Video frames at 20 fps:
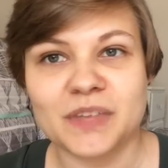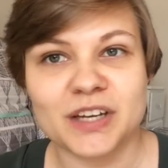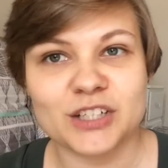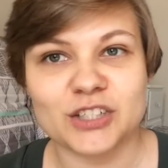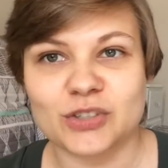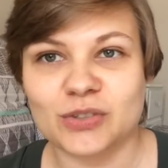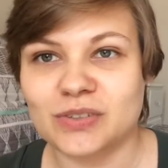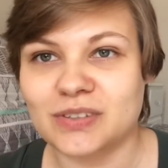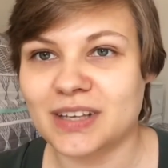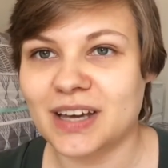I
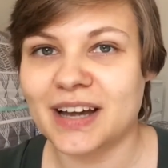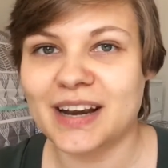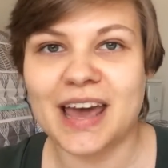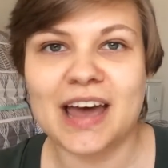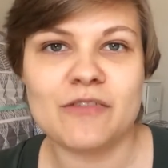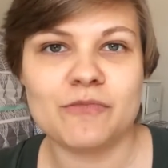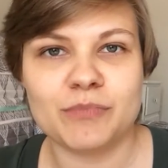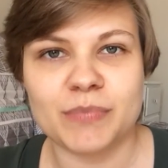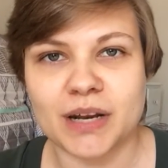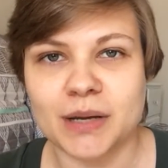just kind
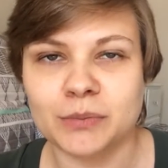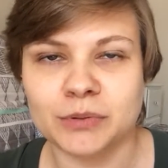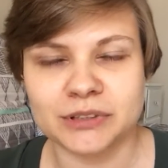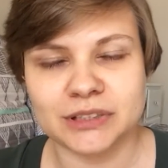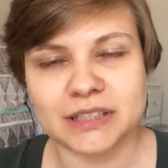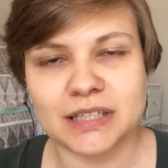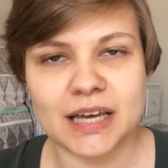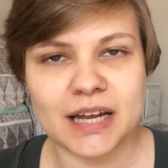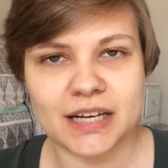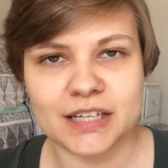of haven't been able
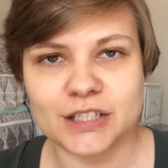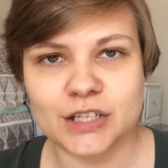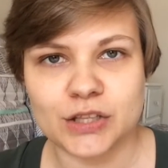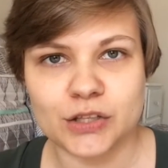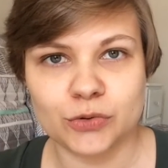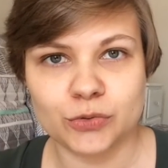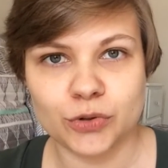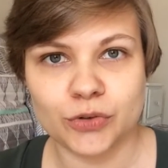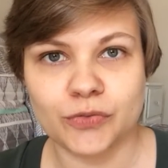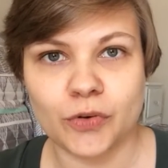to get into
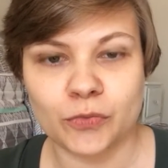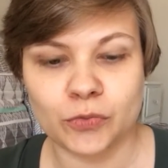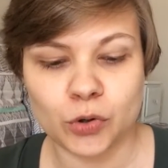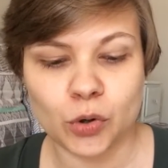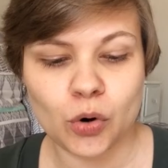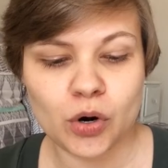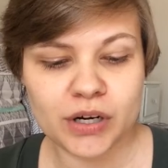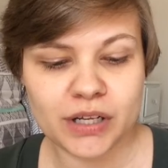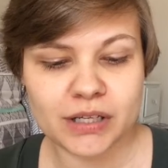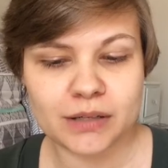the groove of
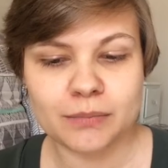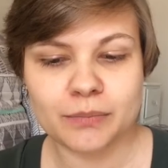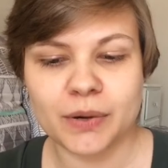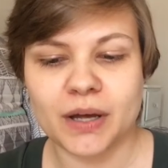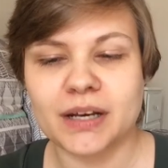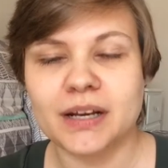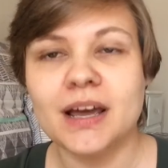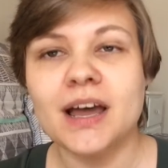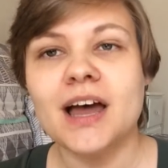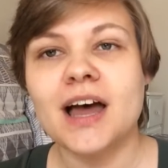recording,
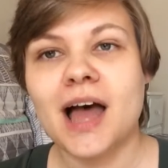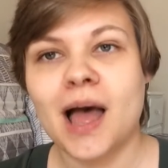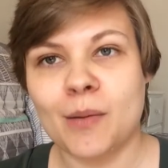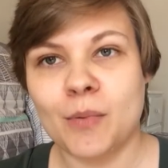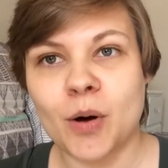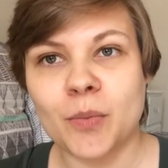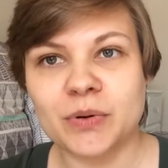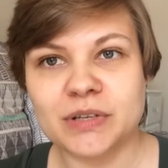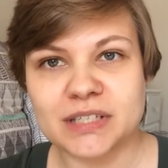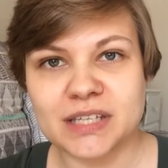but
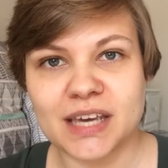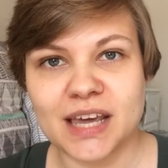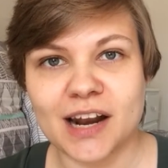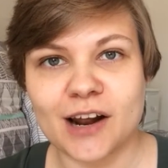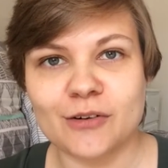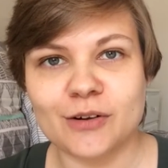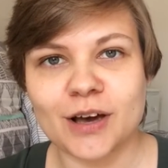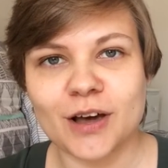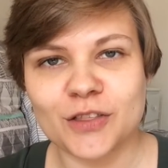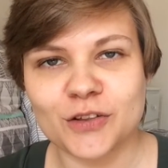I'm hoping to get
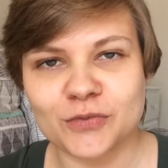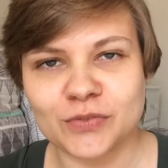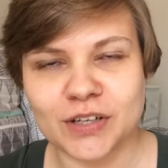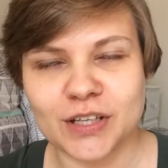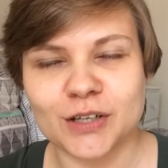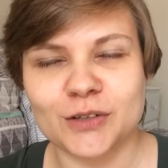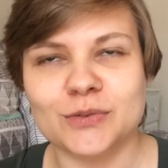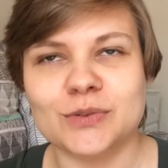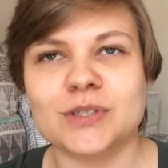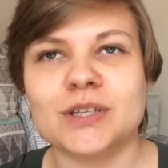out other
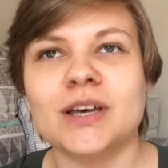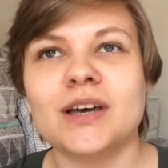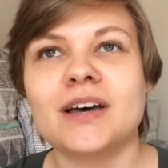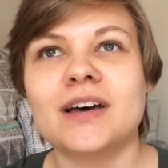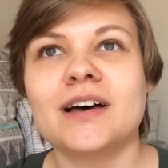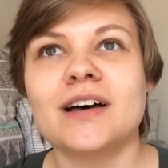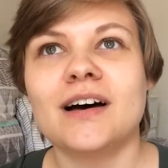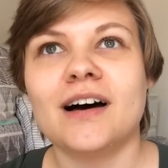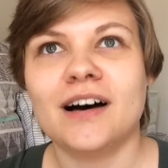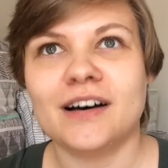videos
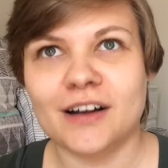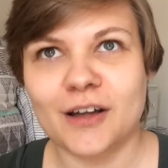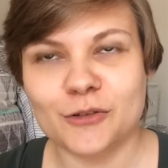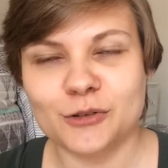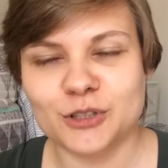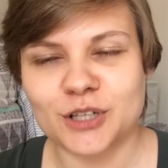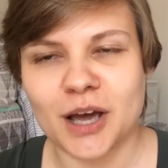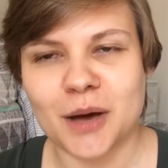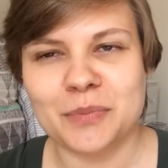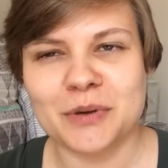on
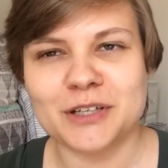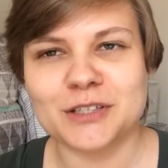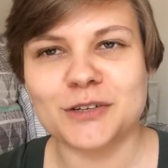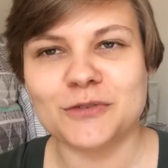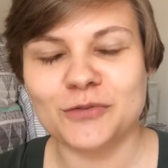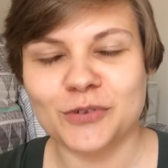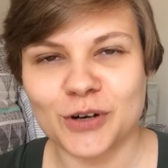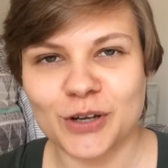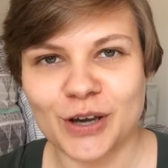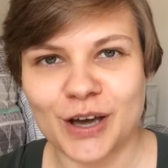other
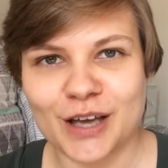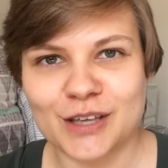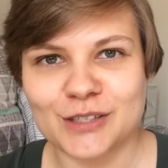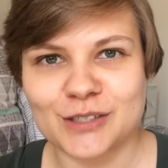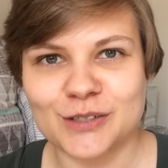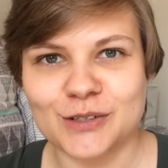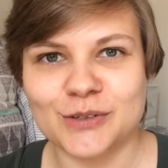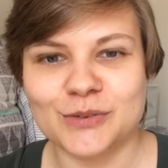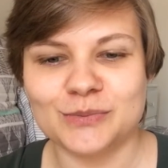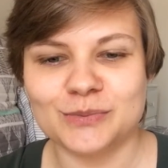topics for you
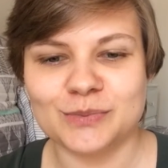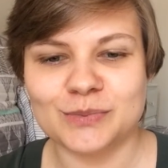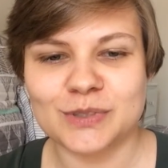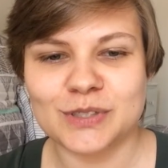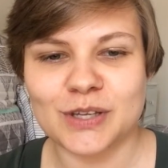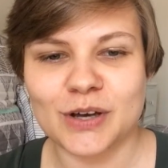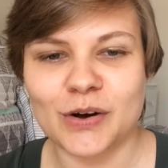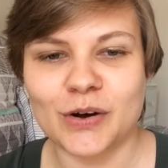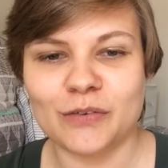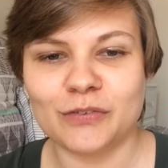guys soon.
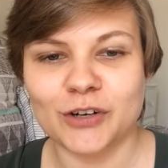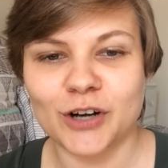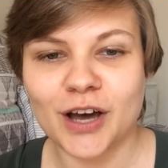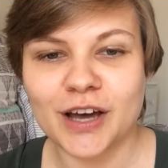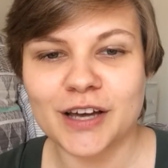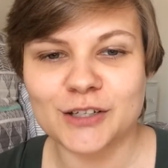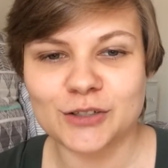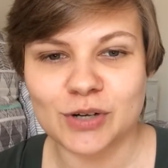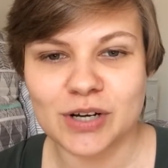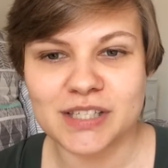So if you're
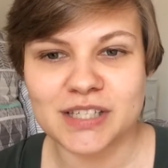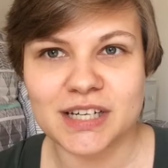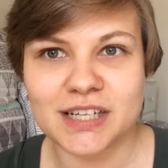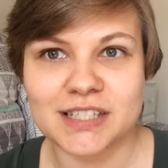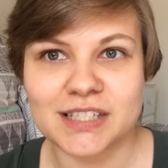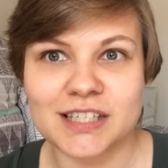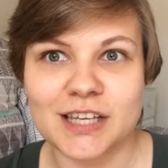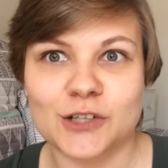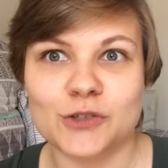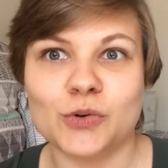not interested
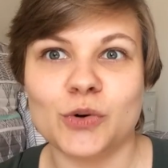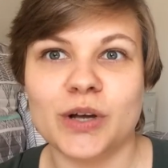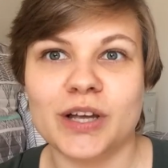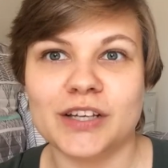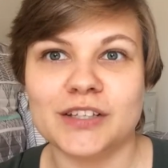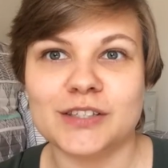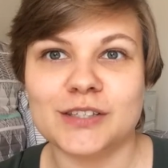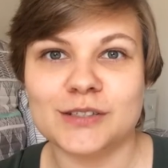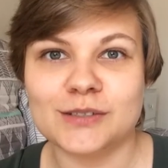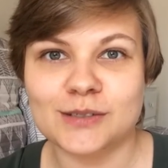in essential
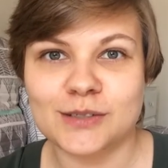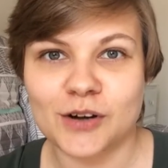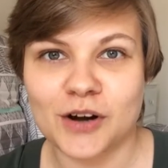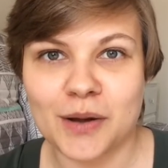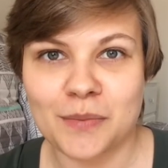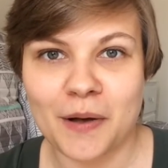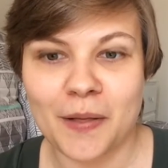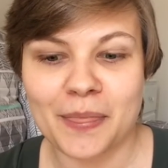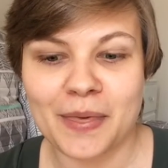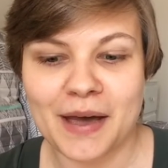oils, sorry
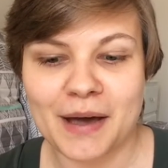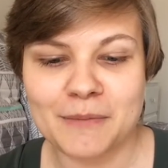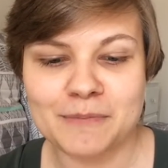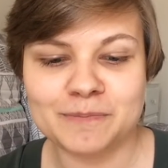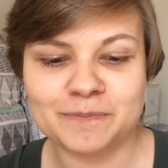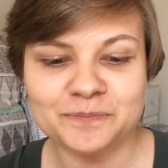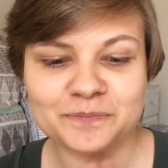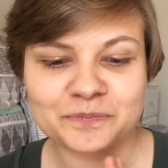about that.